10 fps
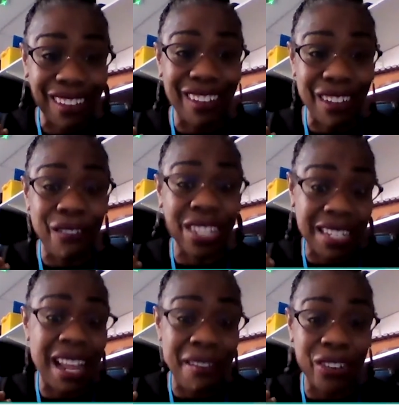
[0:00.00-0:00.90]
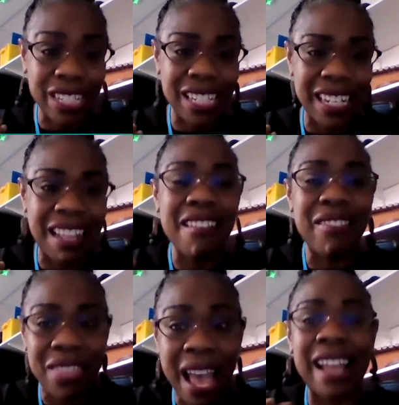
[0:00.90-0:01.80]
of the diversity,
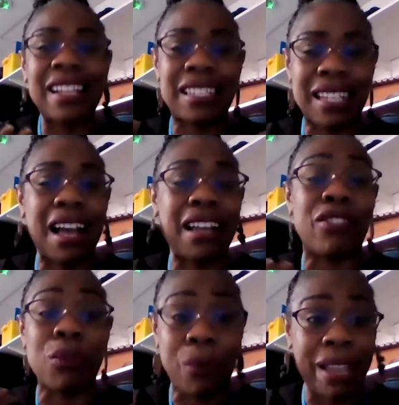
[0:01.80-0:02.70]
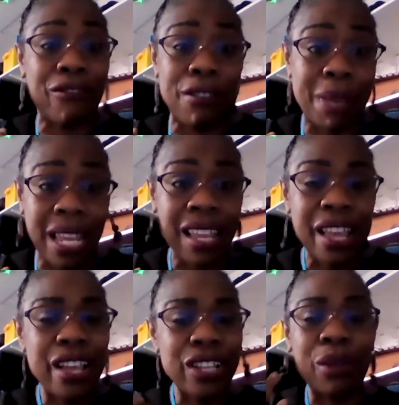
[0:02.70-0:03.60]
that is kind of the weight for me.
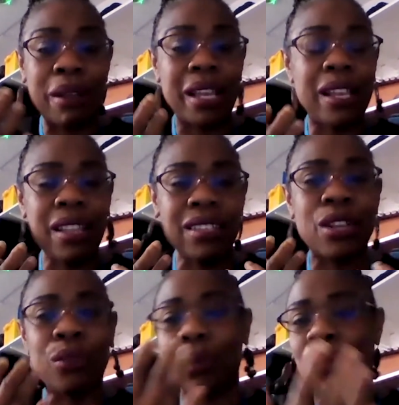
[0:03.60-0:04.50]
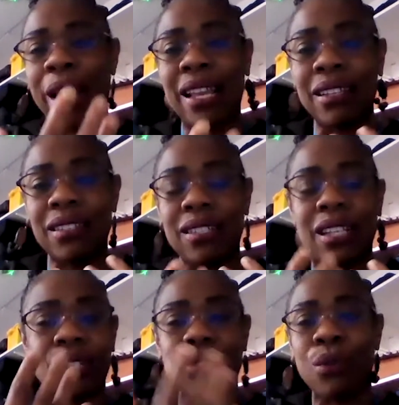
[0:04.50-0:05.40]
So the weight
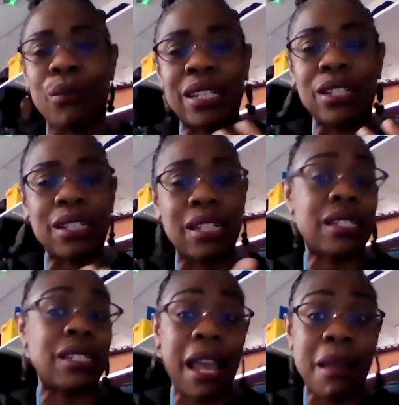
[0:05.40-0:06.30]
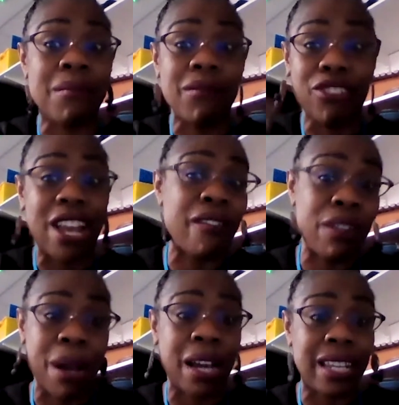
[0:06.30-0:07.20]
doesn't always look the same for
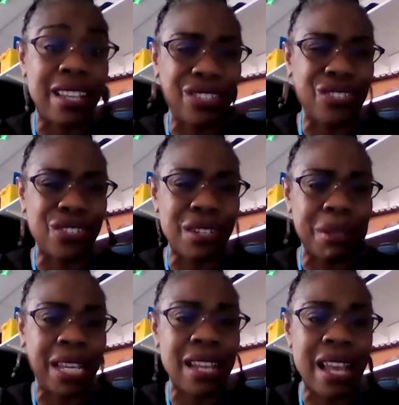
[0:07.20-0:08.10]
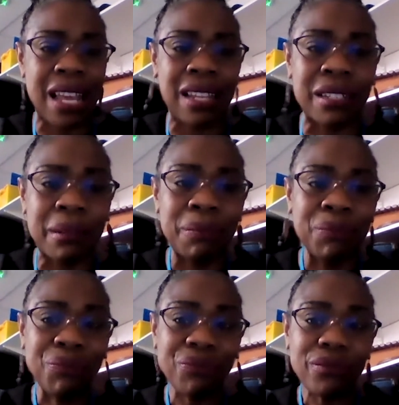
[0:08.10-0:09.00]
everybody, you know what I mean? And
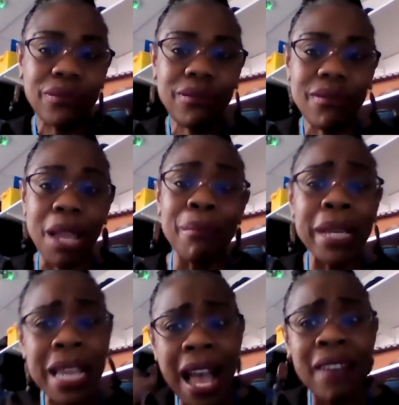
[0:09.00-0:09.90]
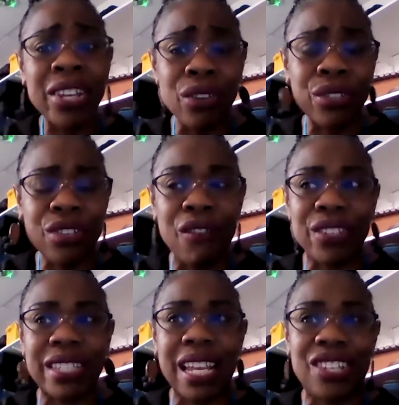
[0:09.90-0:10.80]
me having those
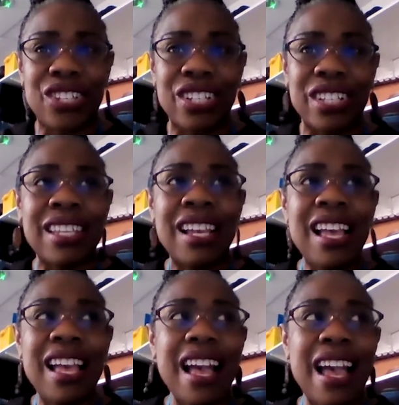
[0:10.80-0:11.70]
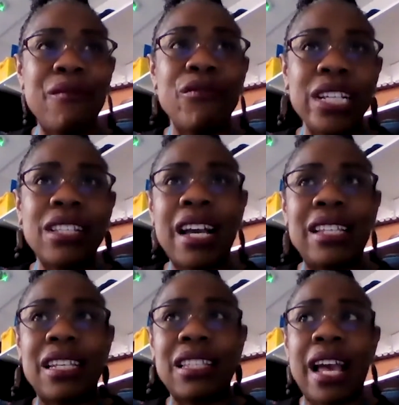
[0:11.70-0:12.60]
conversations and
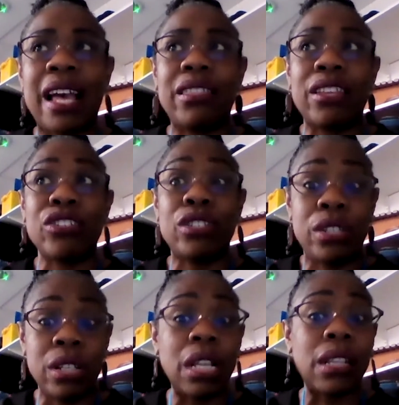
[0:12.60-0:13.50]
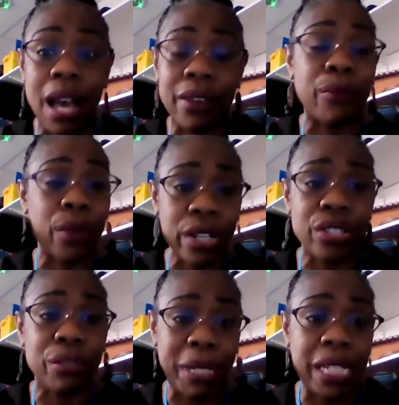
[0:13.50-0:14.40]
realizing that there's still a lot of work
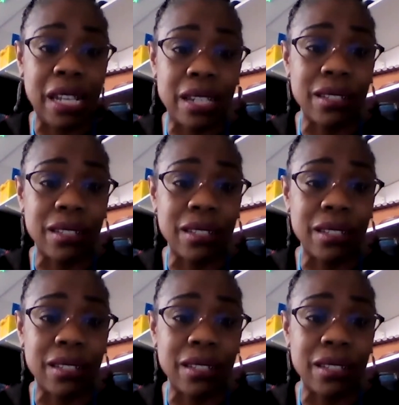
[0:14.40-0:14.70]
to be done.